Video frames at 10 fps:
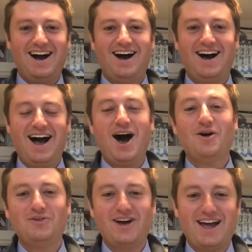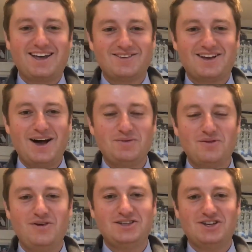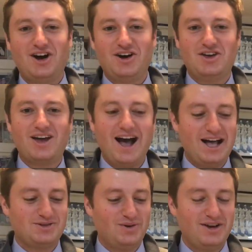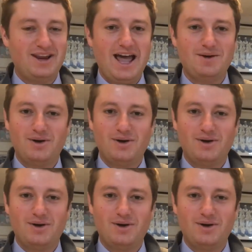hopefully I can come to visit all you guys one day.